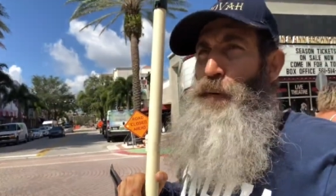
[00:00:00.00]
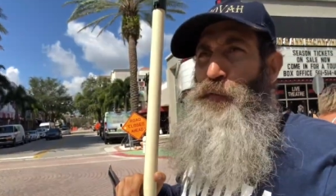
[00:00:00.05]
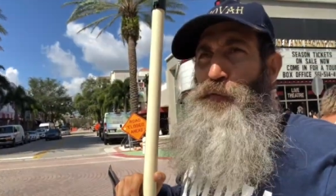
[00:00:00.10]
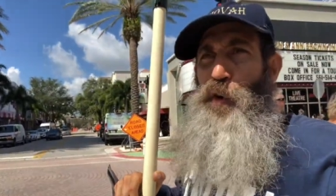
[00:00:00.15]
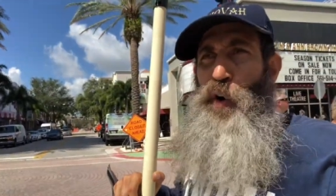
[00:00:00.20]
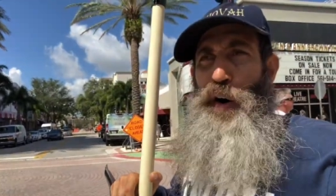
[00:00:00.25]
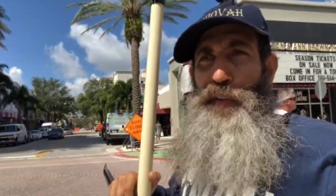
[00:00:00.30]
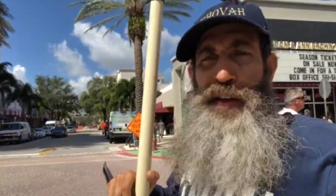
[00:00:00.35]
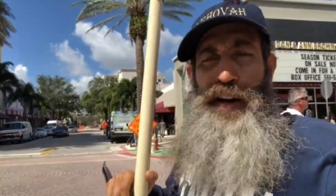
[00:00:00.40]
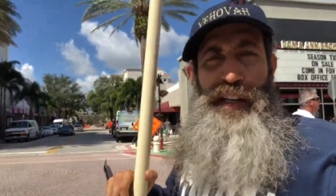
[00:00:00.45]

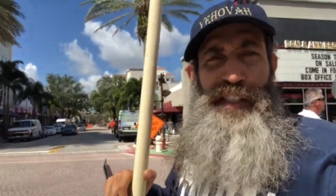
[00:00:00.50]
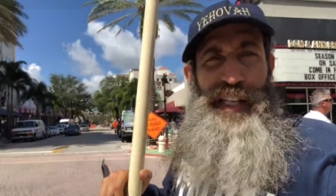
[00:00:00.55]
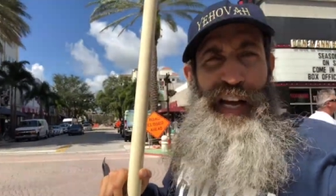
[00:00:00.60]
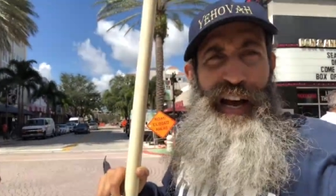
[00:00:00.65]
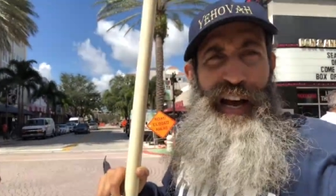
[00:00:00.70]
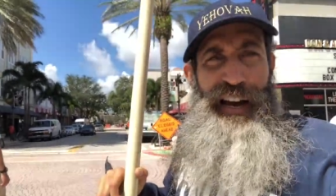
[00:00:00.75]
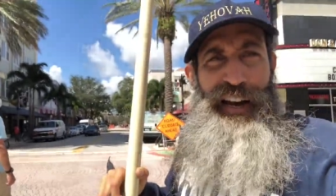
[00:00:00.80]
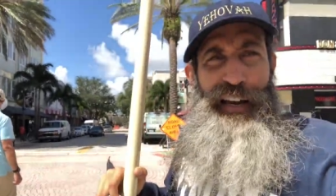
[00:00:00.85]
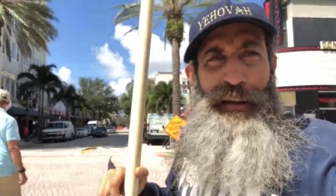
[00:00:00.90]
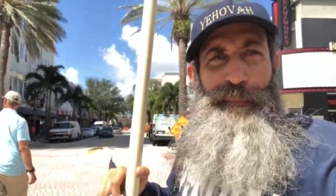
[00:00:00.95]
before their
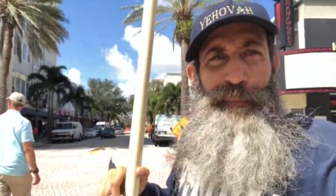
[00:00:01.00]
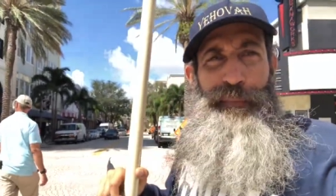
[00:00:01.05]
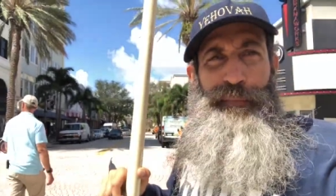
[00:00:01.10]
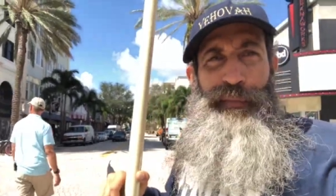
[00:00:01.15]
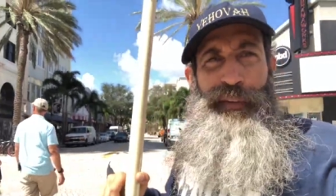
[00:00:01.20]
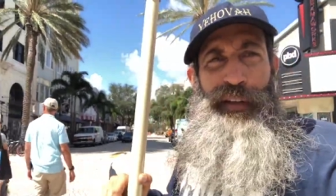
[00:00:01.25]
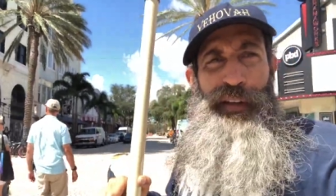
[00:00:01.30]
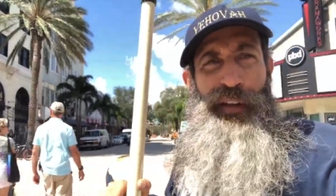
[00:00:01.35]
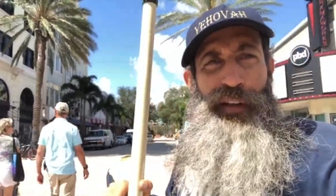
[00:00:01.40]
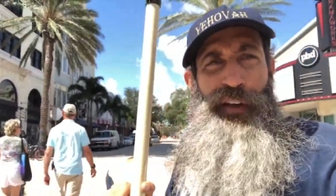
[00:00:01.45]
time.
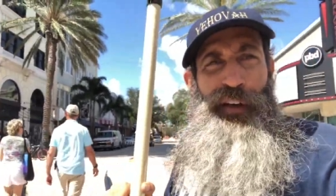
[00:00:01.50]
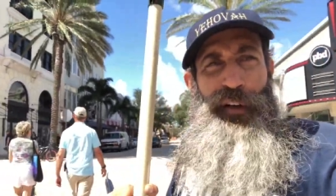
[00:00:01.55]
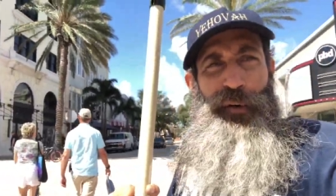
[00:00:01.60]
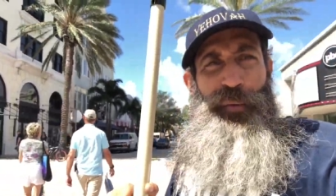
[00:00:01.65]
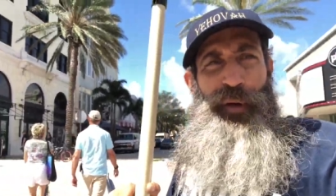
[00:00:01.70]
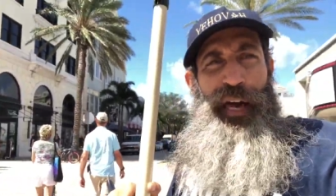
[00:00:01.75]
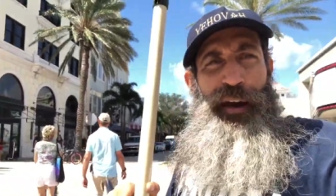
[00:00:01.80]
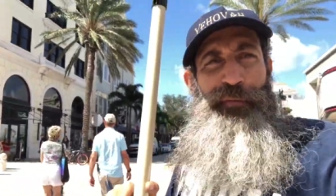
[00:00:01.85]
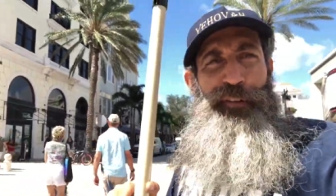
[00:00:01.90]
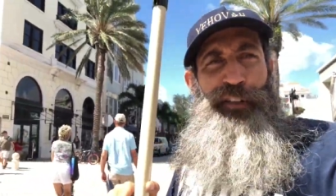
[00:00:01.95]

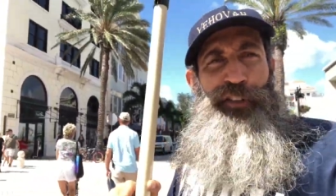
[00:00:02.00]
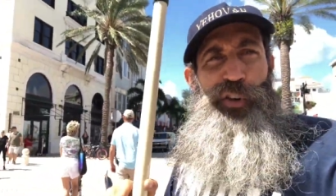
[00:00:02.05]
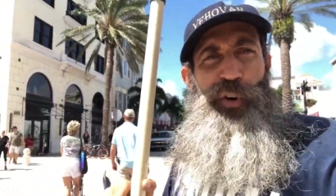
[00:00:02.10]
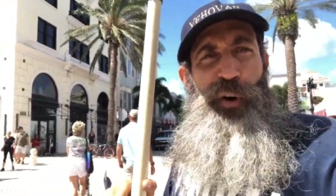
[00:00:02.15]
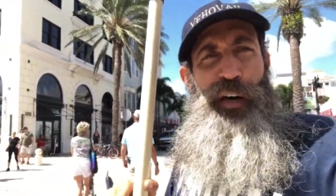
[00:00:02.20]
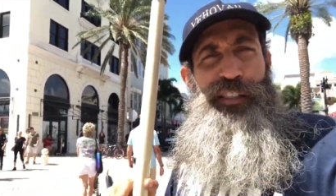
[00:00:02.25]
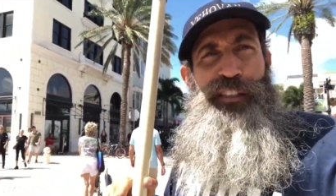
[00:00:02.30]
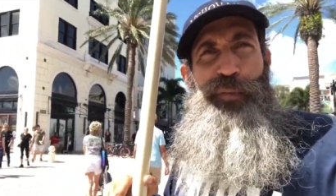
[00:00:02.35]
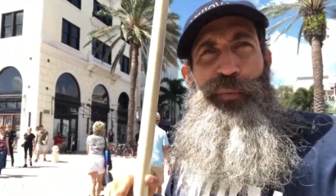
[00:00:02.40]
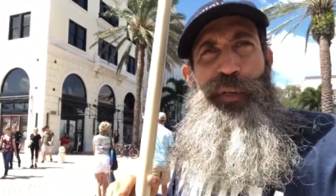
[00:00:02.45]
We have a
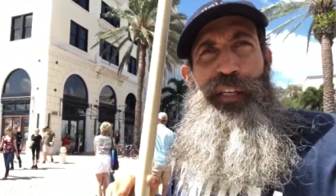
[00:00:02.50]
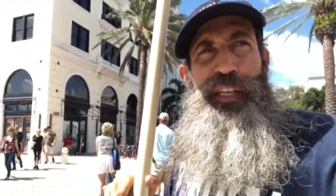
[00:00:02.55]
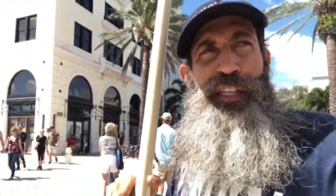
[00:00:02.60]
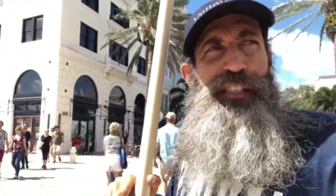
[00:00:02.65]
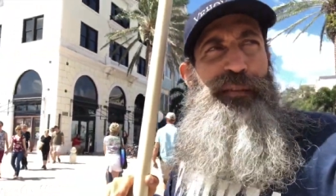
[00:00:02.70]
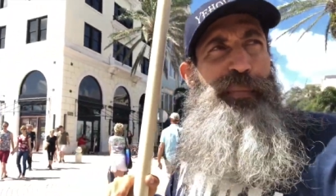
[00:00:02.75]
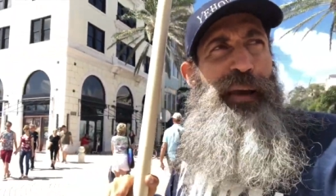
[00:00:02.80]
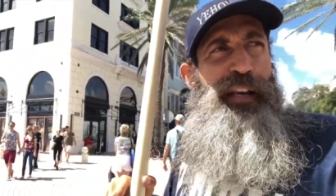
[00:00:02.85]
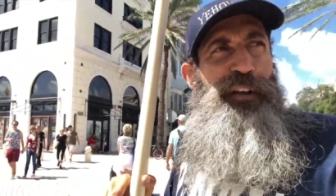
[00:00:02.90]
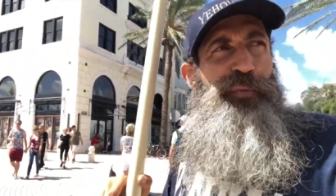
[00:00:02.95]
choice, and we need
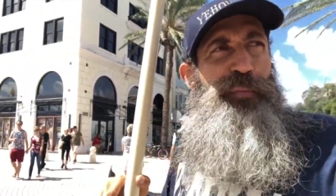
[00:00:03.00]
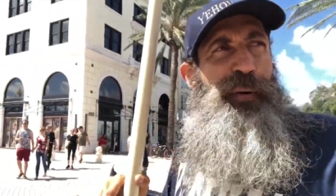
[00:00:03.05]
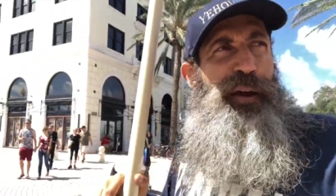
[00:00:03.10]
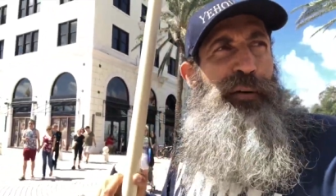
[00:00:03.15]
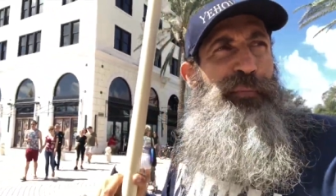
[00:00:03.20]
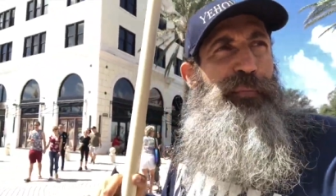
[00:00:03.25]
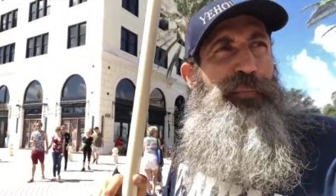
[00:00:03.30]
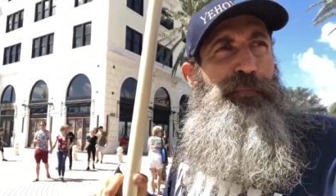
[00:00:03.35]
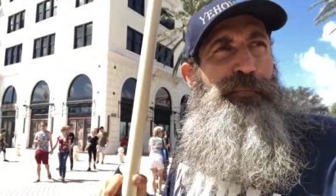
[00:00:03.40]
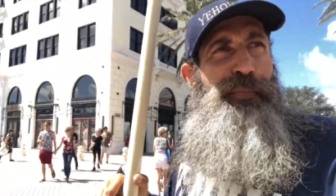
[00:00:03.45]
to
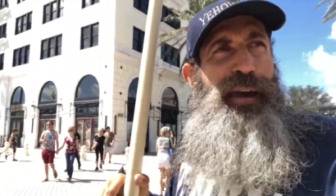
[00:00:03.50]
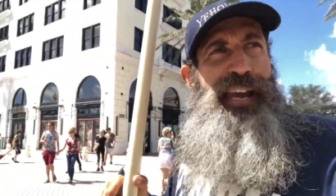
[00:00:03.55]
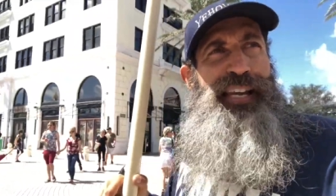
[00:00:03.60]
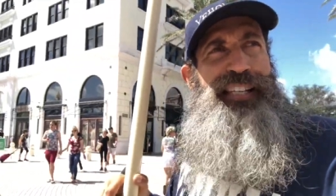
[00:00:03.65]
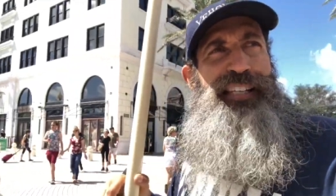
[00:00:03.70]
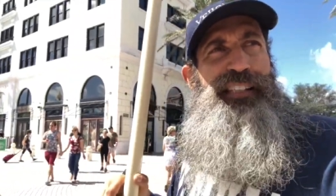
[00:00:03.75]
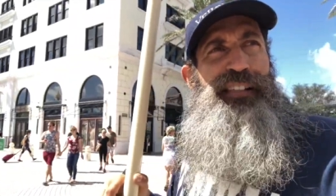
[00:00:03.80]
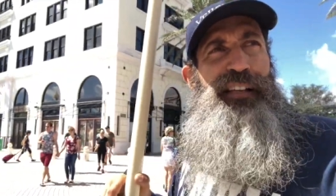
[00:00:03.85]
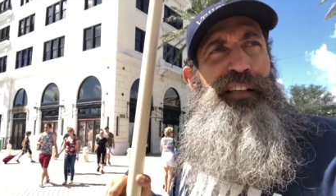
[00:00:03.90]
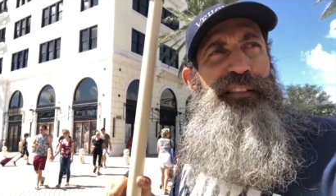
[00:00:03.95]

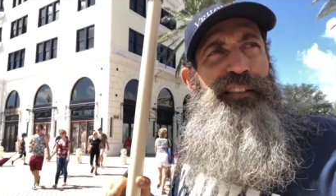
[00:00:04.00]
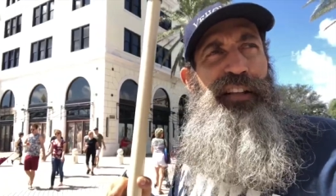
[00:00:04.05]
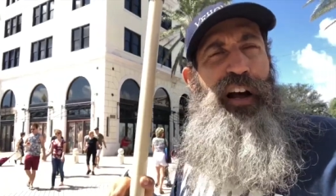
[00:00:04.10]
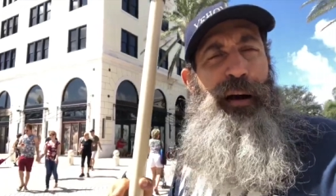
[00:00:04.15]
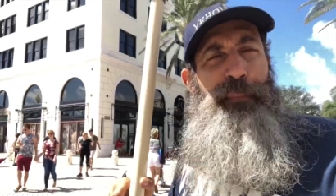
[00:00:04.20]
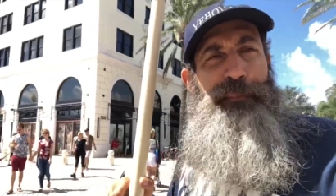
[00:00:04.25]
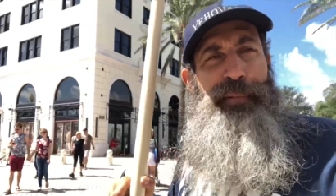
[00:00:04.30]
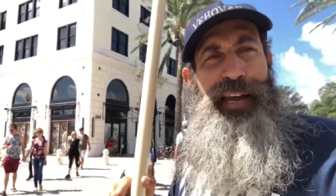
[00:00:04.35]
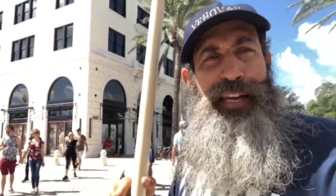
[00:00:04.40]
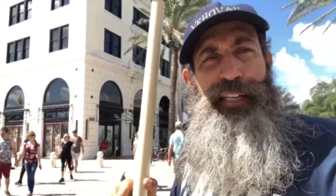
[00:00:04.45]

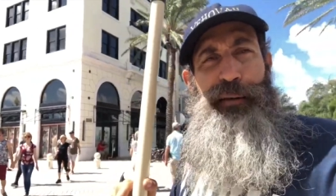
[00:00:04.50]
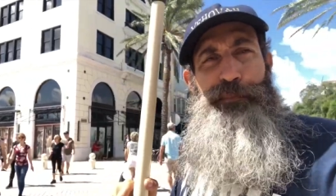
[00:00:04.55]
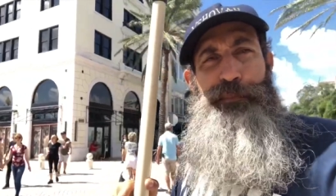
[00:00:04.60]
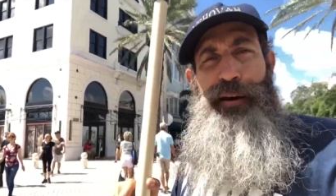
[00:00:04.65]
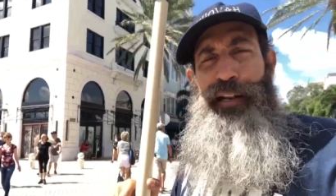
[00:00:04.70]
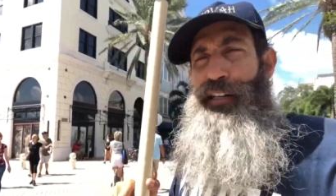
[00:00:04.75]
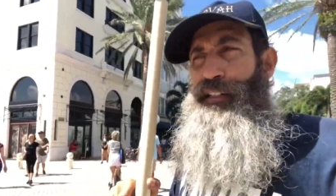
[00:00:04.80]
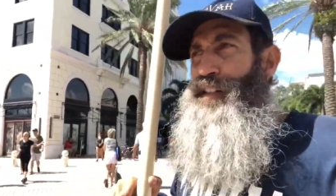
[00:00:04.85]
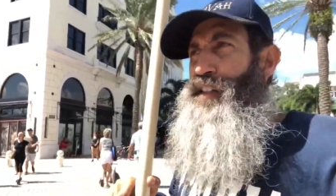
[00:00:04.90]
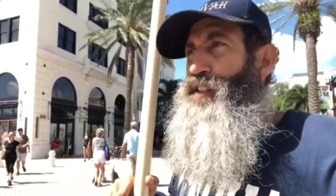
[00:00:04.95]
stop making
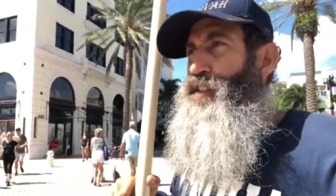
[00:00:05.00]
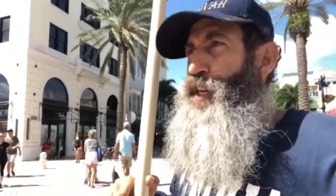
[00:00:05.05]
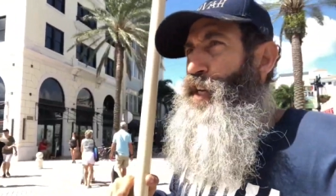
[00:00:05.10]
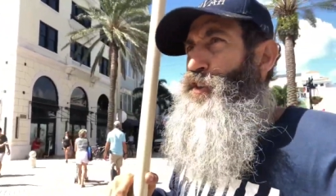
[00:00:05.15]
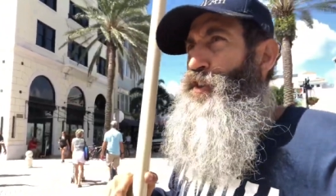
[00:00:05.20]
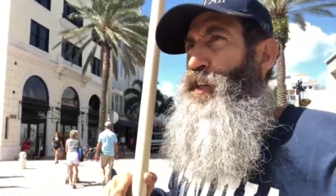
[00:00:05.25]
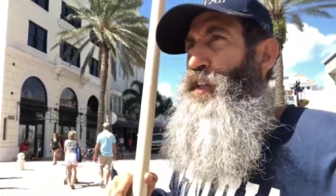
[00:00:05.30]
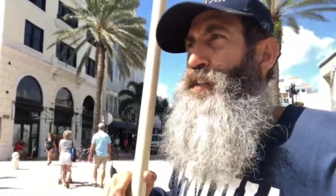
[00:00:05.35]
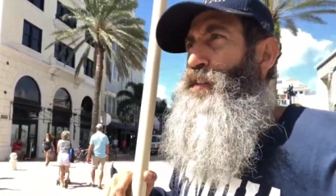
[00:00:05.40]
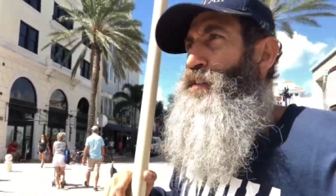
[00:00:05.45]
better
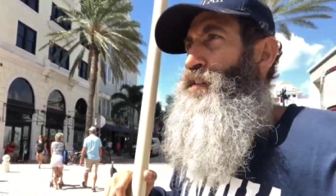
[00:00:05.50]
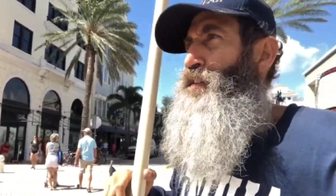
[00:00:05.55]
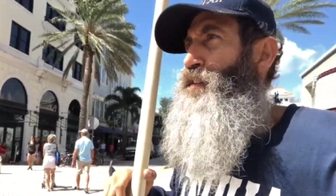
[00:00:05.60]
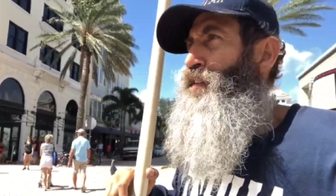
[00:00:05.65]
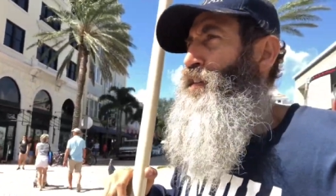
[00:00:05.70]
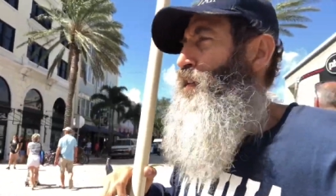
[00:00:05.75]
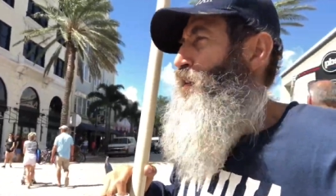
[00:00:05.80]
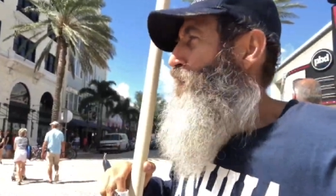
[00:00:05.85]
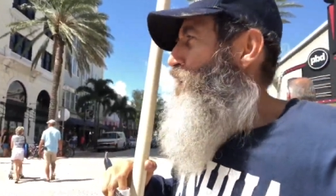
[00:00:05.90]
decisions.